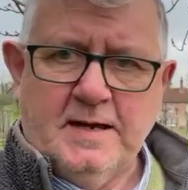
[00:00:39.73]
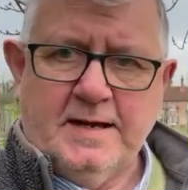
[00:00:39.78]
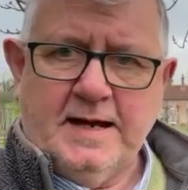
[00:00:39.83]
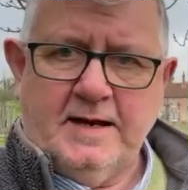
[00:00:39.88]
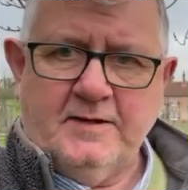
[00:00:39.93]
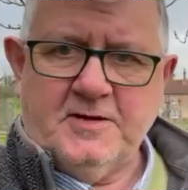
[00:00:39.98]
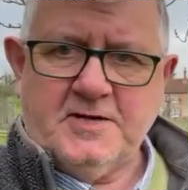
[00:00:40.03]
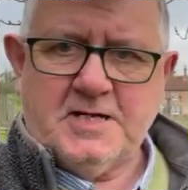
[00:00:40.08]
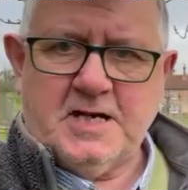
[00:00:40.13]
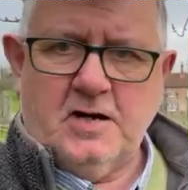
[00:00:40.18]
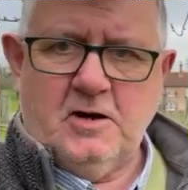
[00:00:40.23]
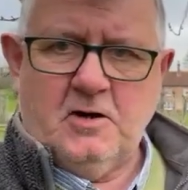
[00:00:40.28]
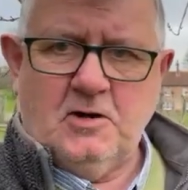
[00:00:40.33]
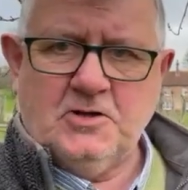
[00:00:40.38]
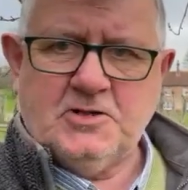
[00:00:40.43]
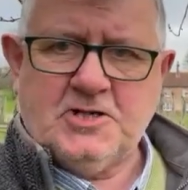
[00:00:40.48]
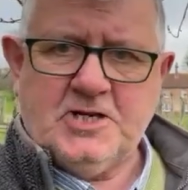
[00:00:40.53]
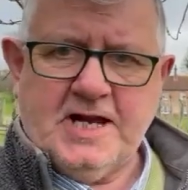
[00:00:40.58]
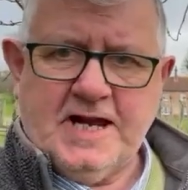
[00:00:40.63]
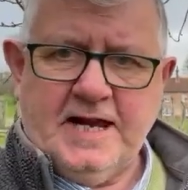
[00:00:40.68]
Now there's a
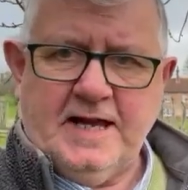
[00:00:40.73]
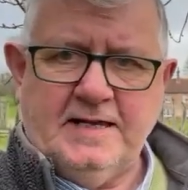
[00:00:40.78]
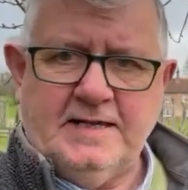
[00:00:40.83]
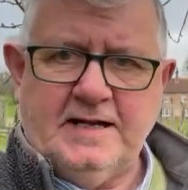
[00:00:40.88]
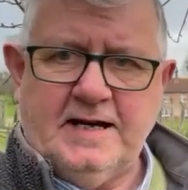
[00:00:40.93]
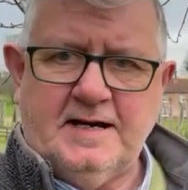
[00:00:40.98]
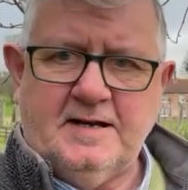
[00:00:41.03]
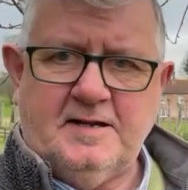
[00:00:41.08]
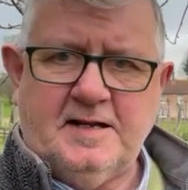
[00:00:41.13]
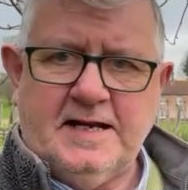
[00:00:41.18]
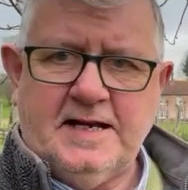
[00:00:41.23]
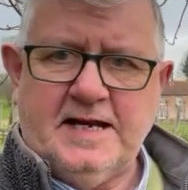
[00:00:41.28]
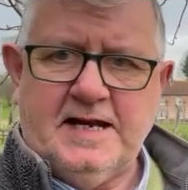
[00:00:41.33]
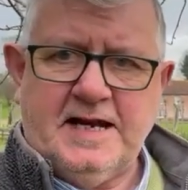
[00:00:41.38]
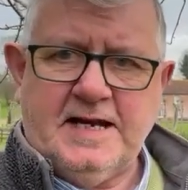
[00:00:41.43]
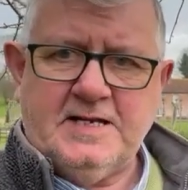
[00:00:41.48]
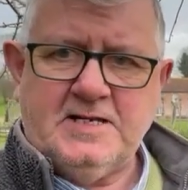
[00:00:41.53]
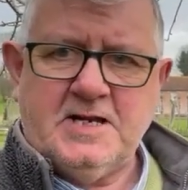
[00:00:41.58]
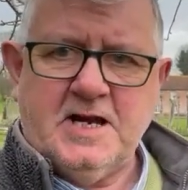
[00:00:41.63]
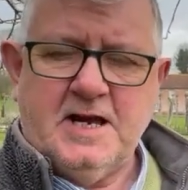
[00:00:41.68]
horse here that I think
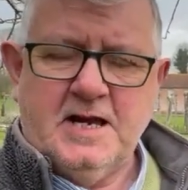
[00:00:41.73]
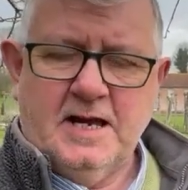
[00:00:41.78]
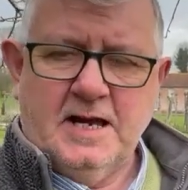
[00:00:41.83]
is